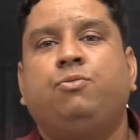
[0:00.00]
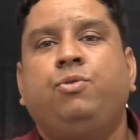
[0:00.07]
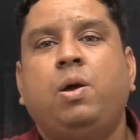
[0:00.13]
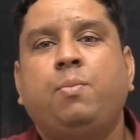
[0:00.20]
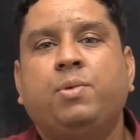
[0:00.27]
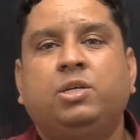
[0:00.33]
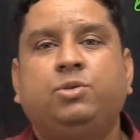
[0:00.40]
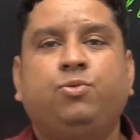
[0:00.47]

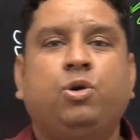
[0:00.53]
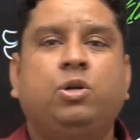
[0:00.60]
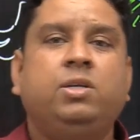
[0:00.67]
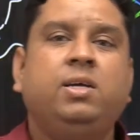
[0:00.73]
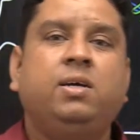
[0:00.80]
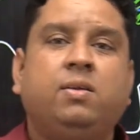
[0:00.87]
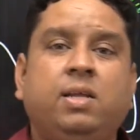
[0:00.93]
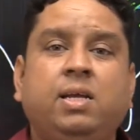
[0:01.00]
famous for
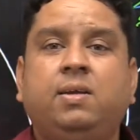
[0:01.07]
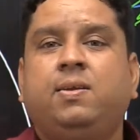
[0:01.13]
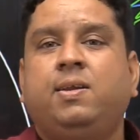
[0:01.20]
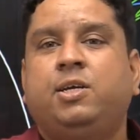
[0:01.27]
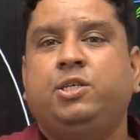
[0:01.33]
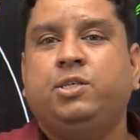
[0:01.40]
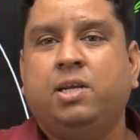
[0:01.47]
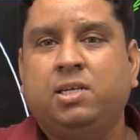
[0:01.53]
their
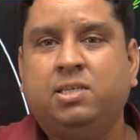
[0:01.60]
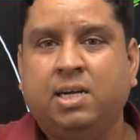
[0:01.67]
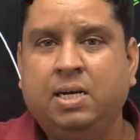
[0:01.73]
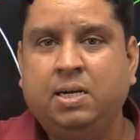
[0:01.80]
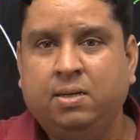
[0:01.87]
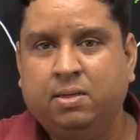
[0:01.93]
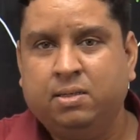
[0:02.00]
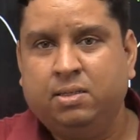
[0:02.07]
recreational
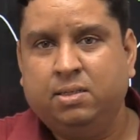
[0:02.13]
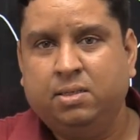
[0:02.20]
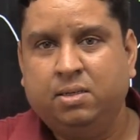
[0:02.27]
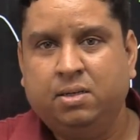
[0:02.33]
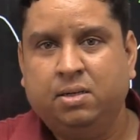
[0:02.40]
centers.